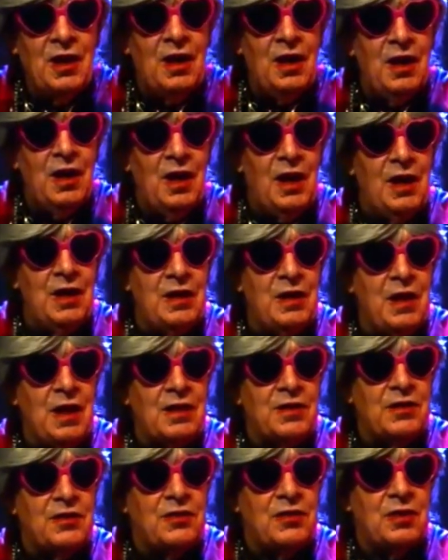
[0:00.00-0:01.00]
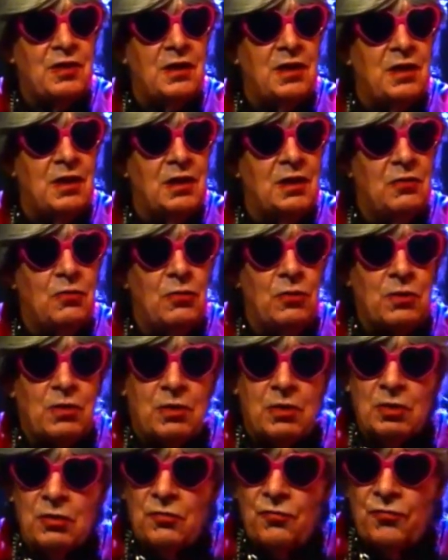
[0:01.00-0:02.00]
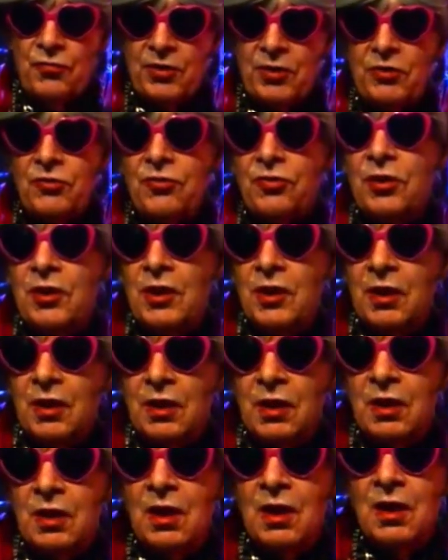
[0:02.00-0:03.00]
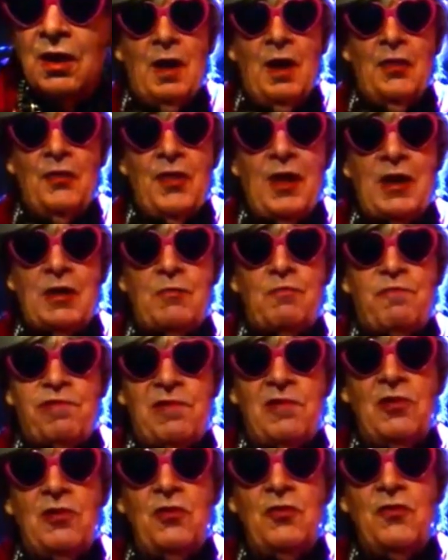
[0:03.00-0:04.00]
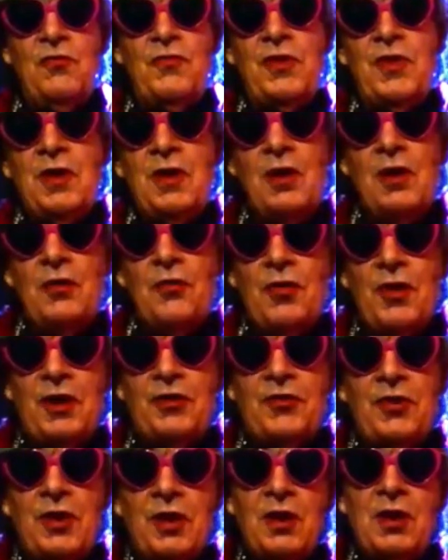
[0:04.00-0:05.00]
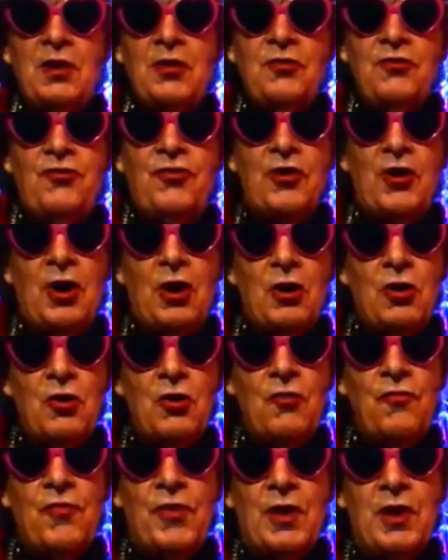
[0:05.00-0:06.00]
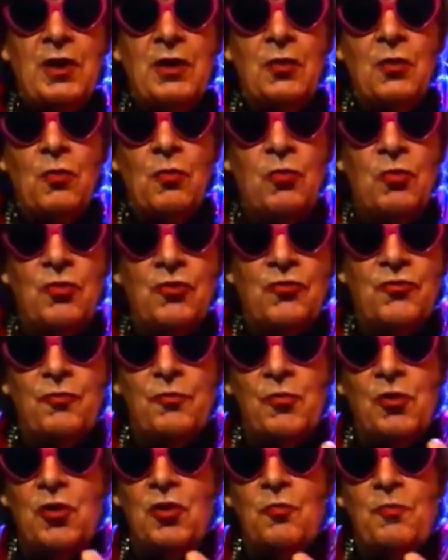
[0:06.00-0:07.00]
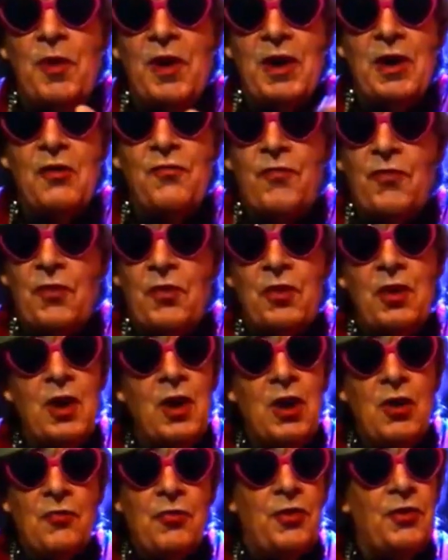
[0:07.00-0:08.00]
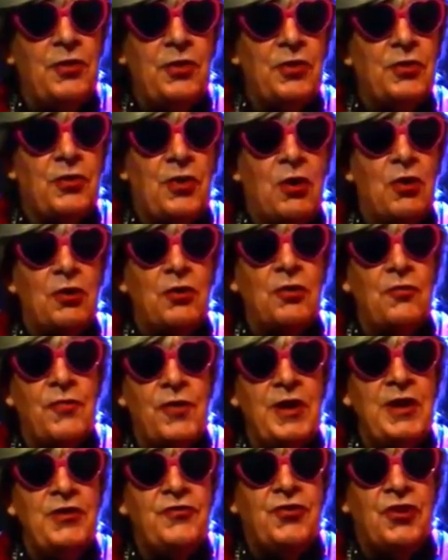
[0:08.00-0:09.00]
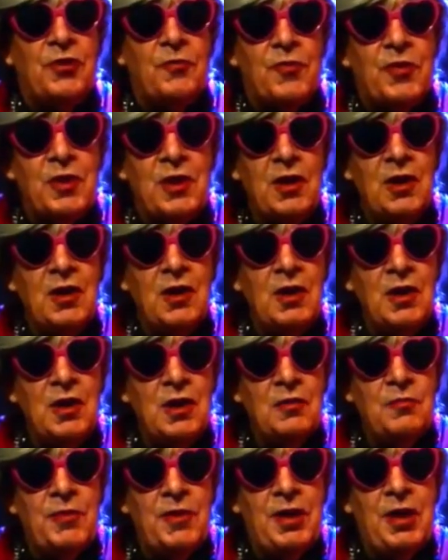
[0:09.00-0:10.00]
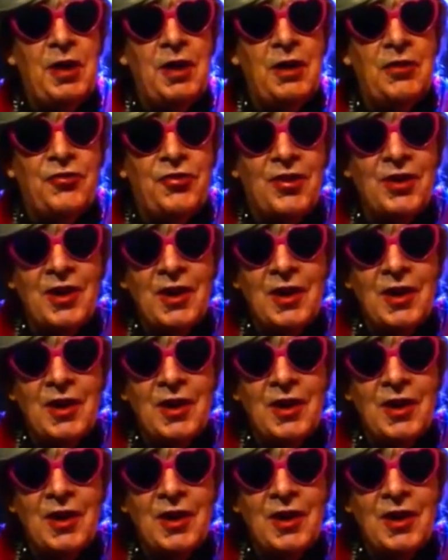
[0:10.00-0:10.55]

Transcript: and that's convincing, and that proved that Jehovah was more powerful than the God of Egypt, because